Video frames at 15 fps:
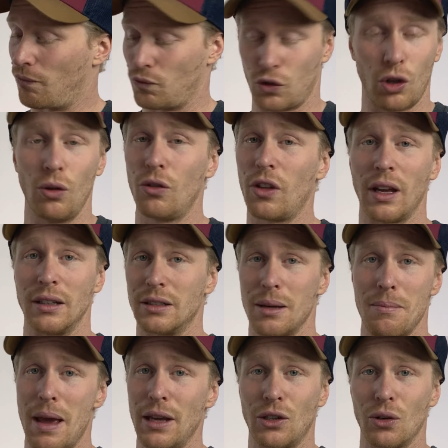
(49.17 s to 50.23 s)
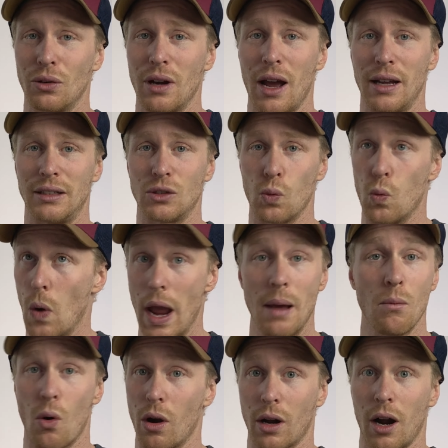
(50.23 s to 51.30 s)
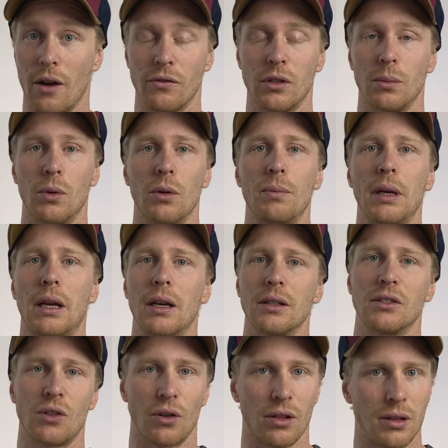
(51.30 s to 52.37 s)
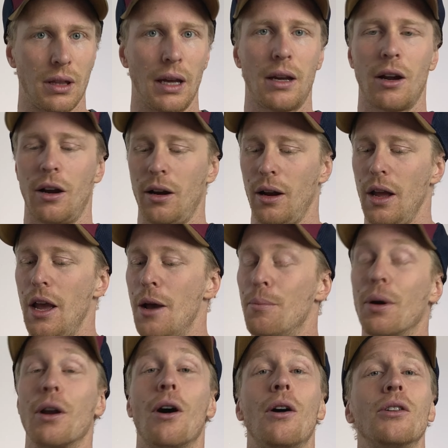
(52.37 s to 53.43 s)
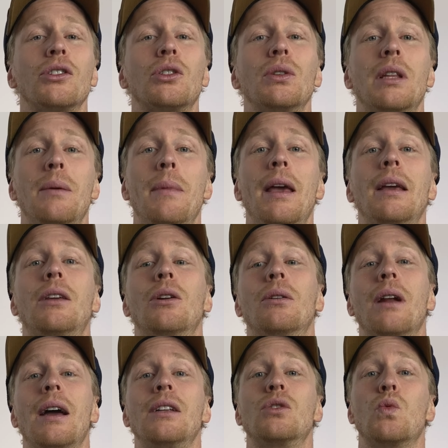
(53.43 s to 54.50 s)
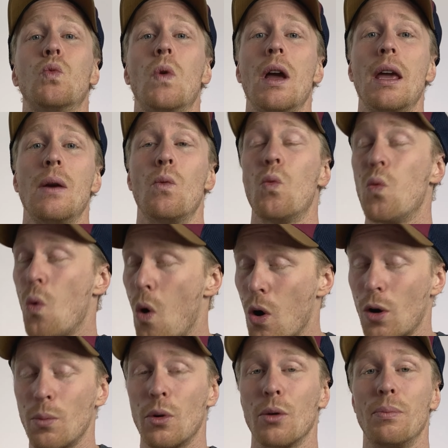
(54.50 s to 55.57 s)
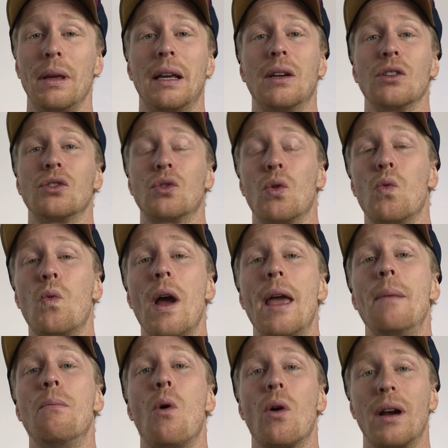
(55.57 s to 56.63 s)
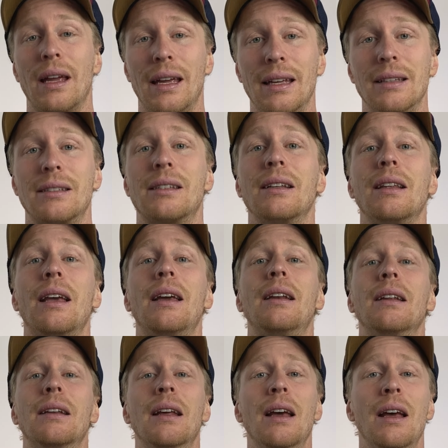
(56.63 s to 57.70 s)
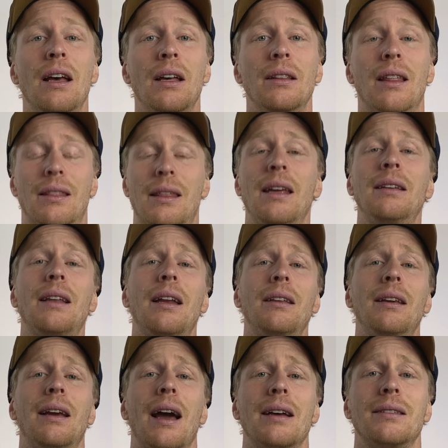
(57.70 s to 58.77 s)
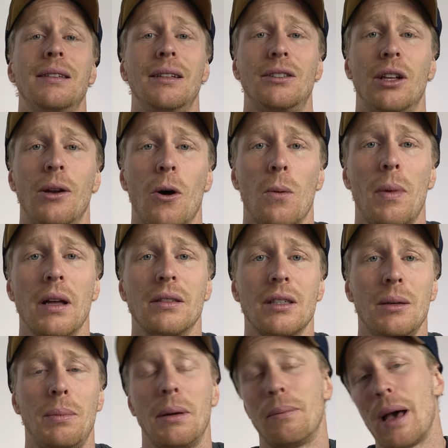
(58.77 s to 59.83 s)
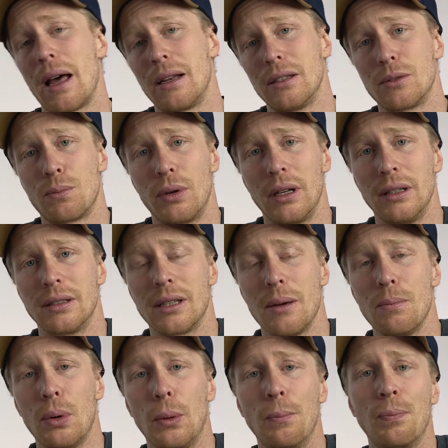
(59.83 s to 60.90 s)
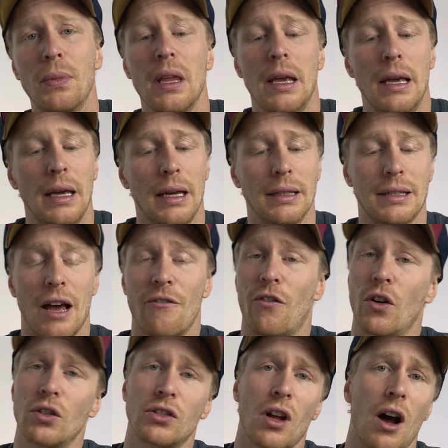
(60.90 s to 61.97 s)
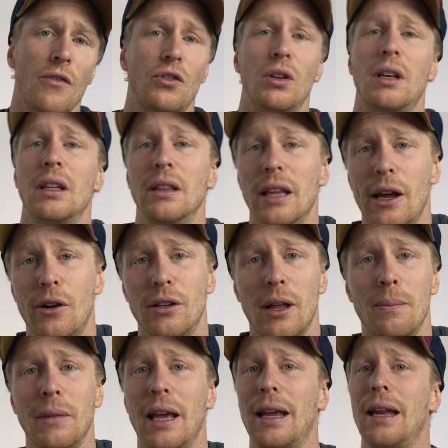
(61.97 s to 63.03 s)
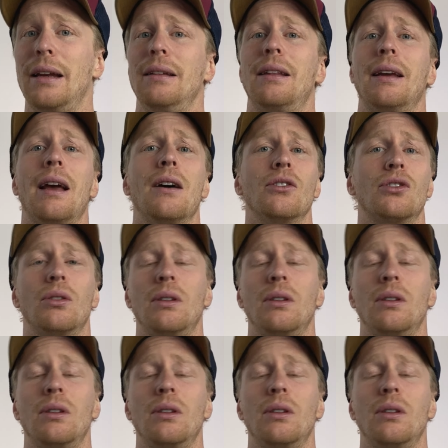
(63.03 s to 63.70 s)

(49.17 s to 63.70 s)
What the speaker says: two things. They make your nights way more comfortable because they're thicker, but also they make your nights way warmer because they're way more insulated. The thing that you guys need to know about sleeping pad is pretty simple, is that first off, you can layer them like anything else. So